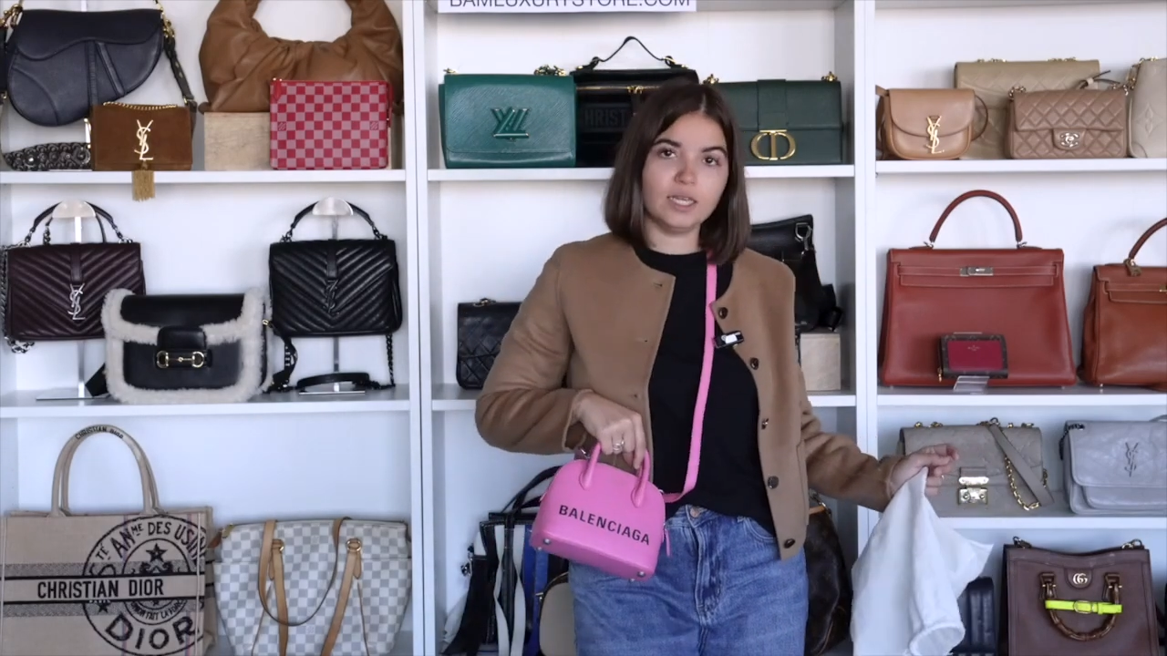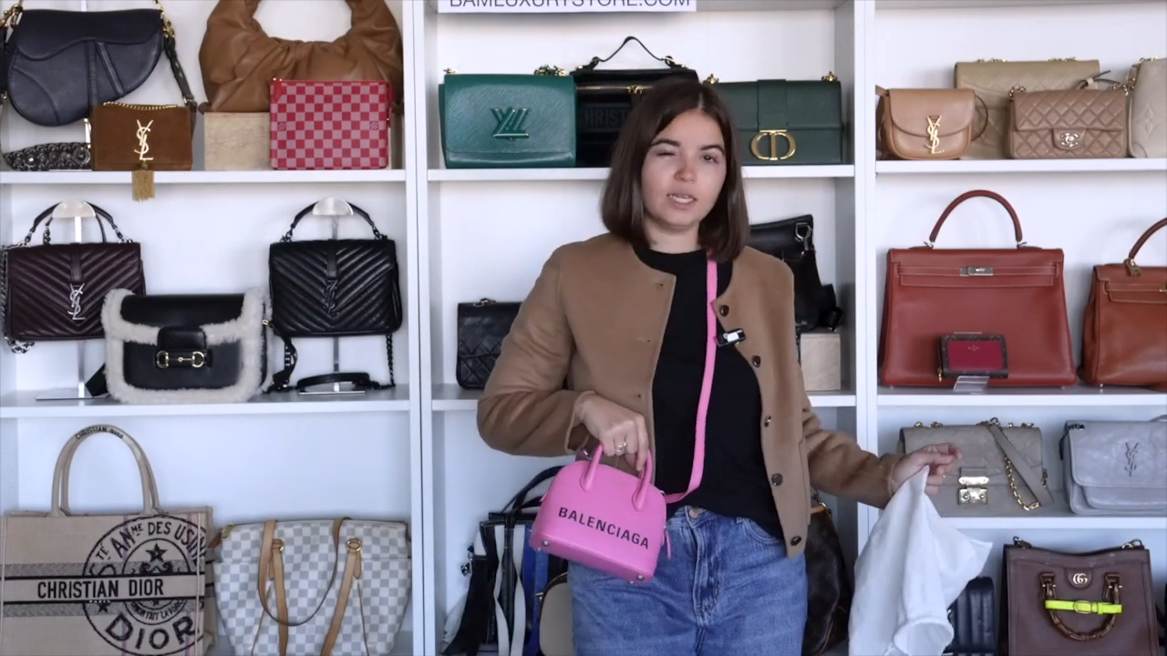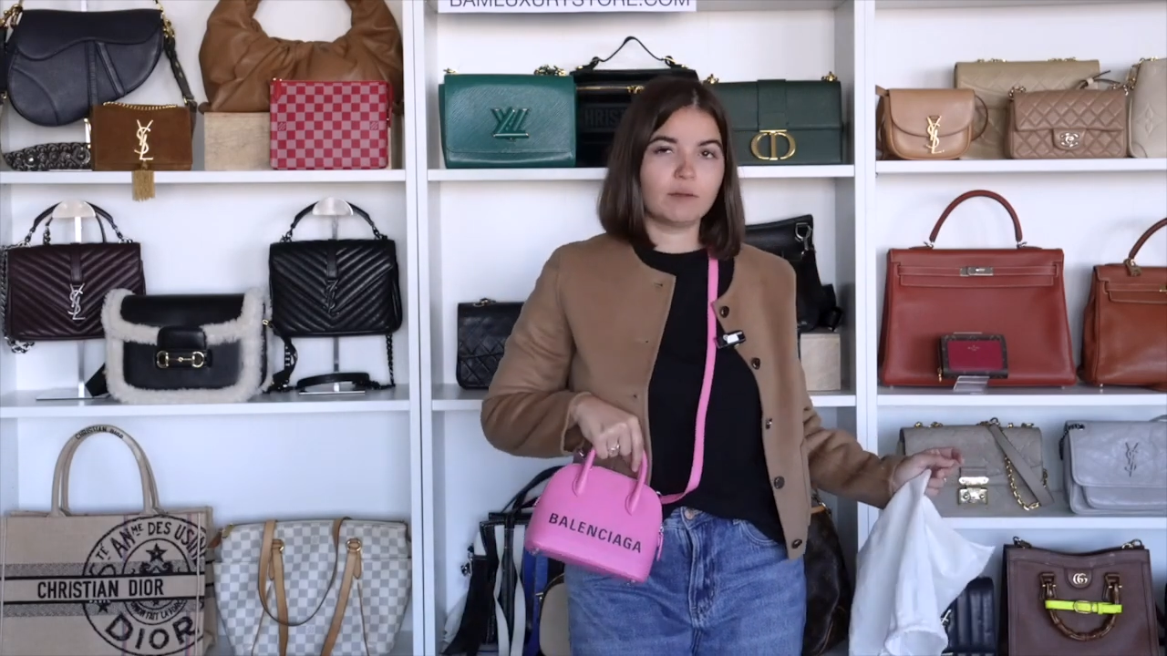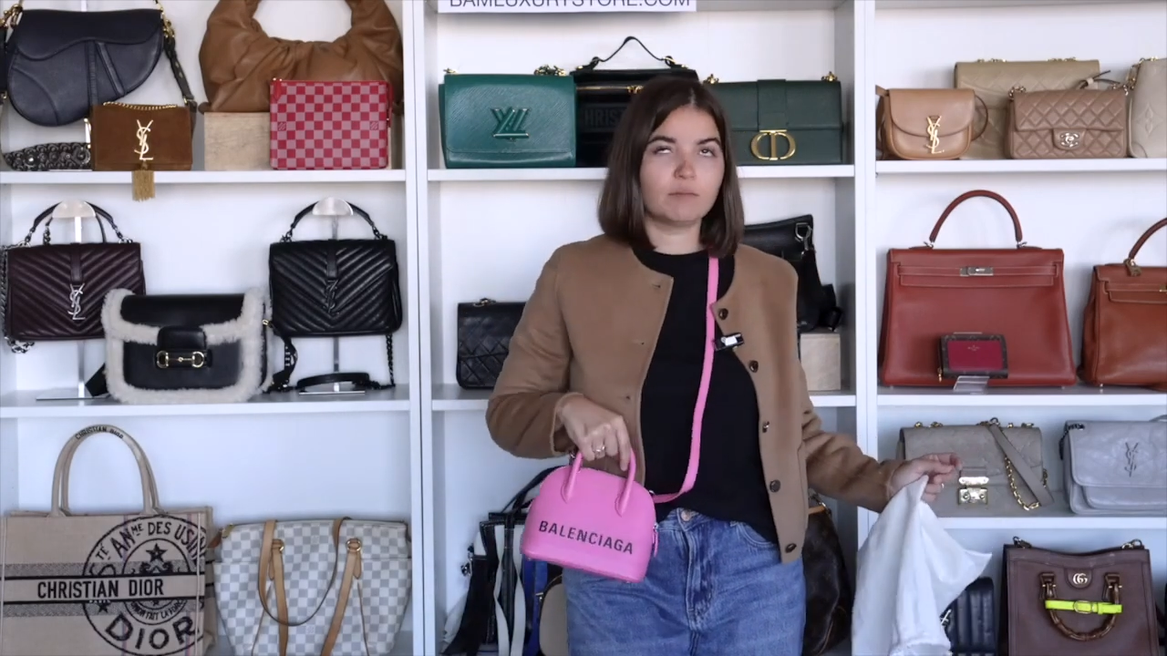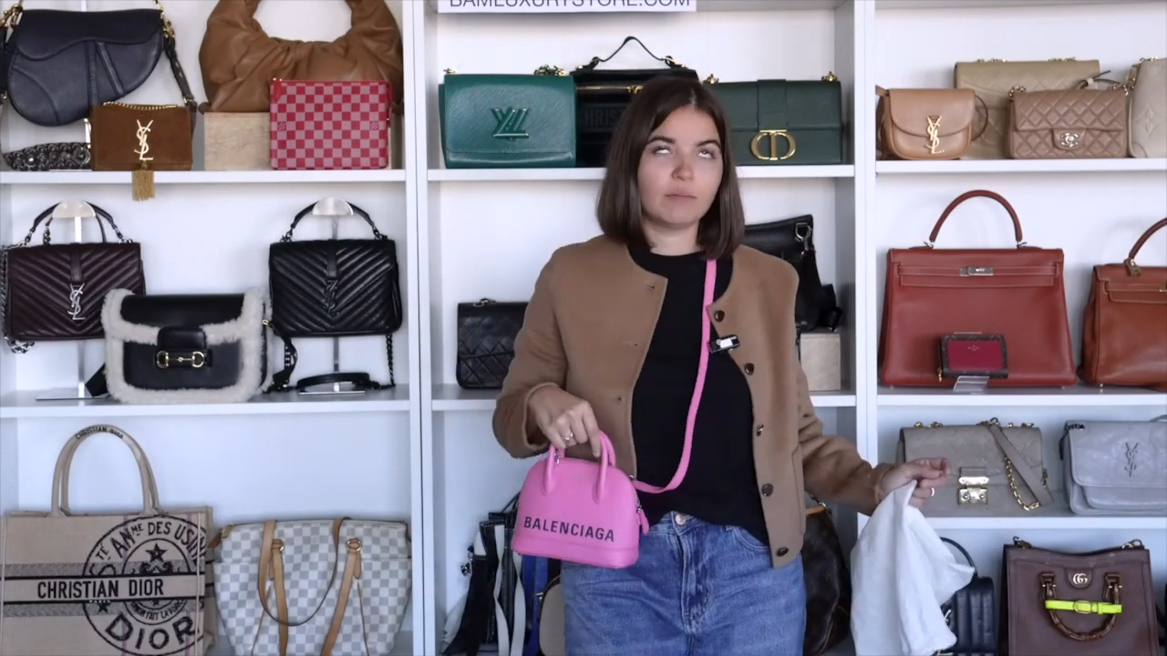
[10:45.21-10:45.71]
It
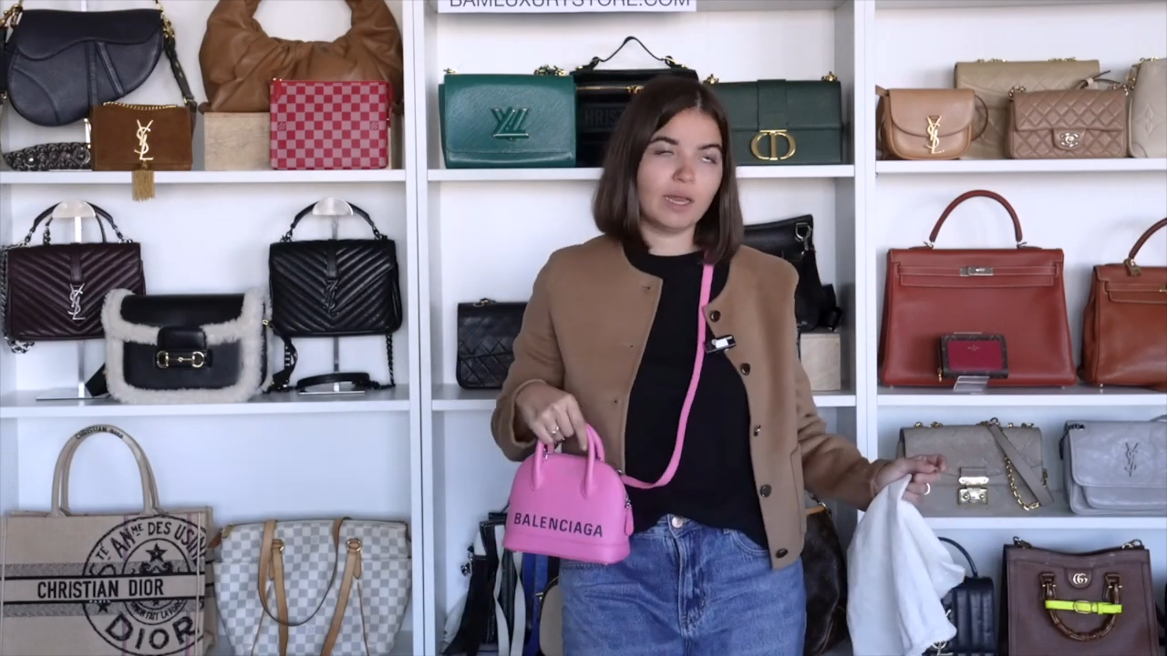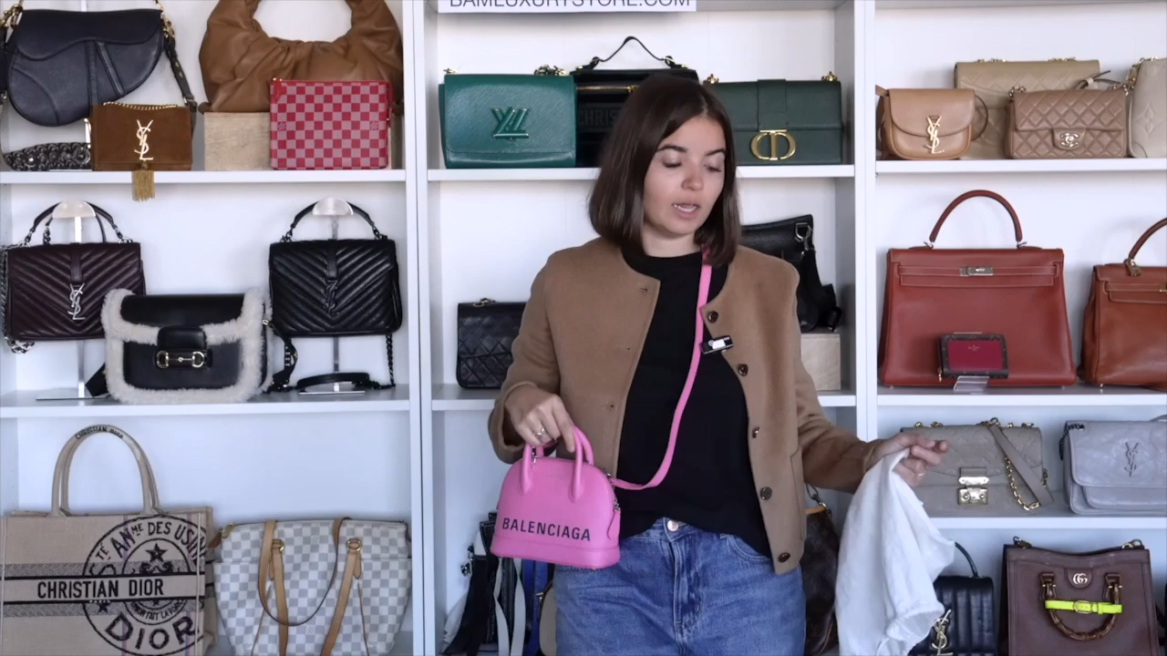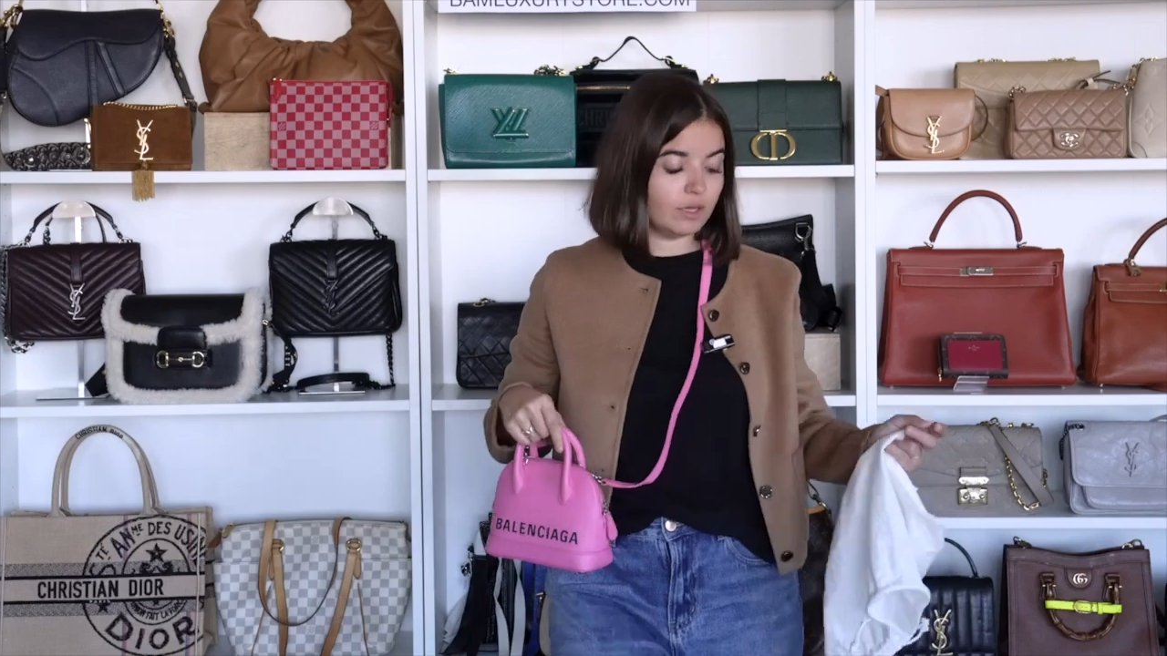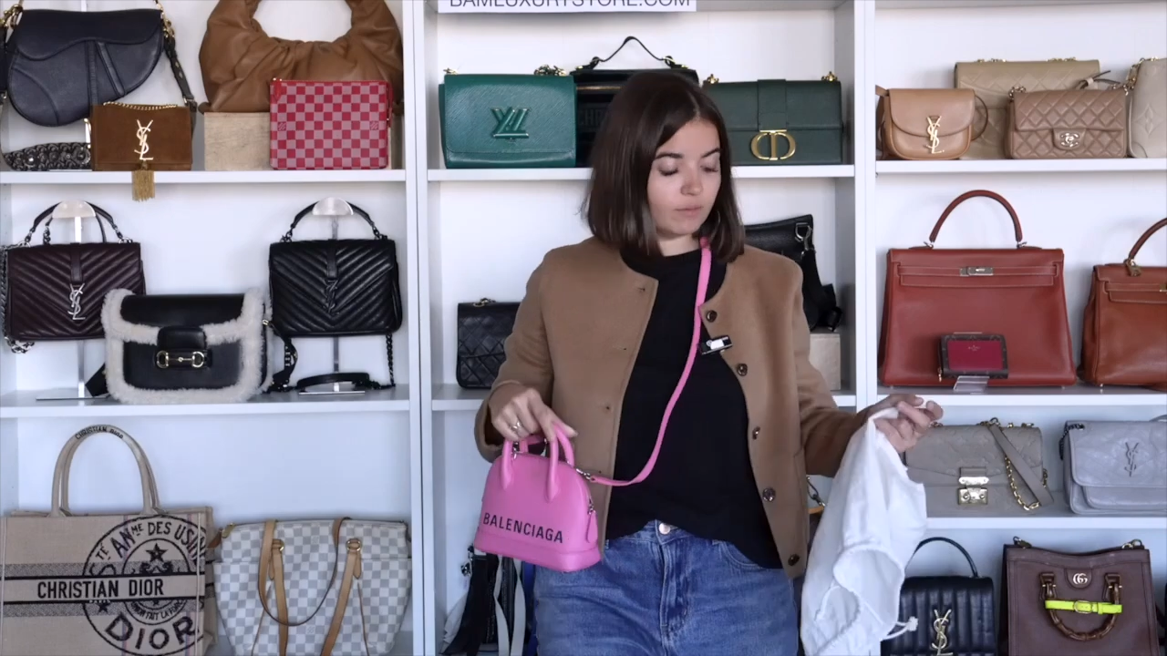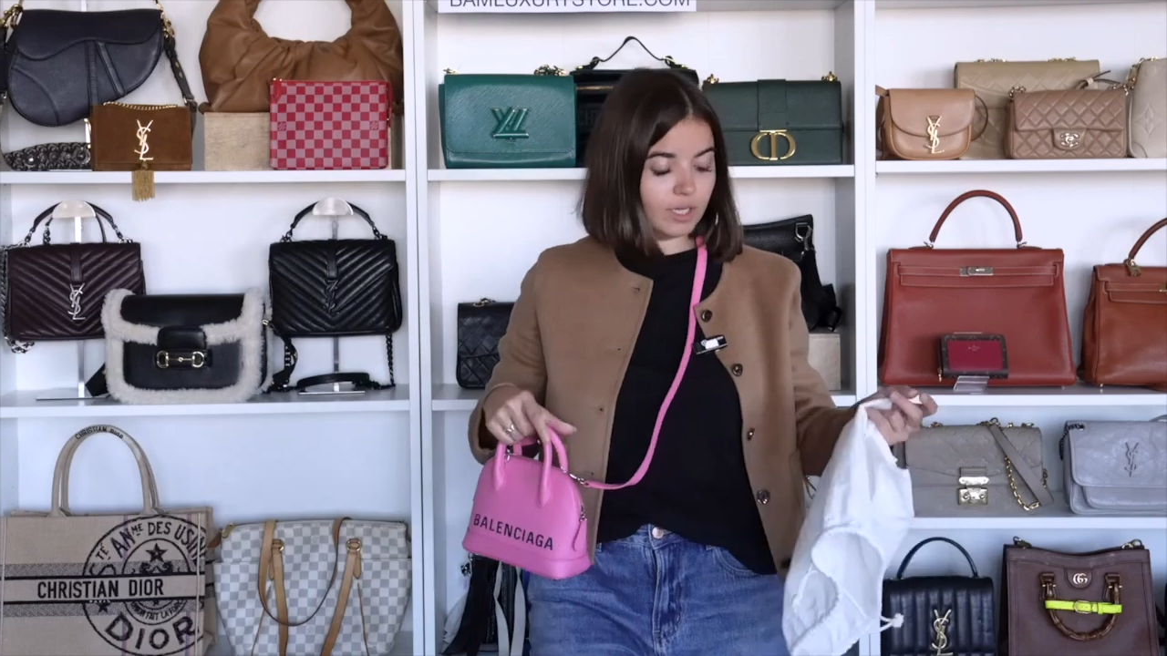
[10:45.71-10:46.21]
can make like a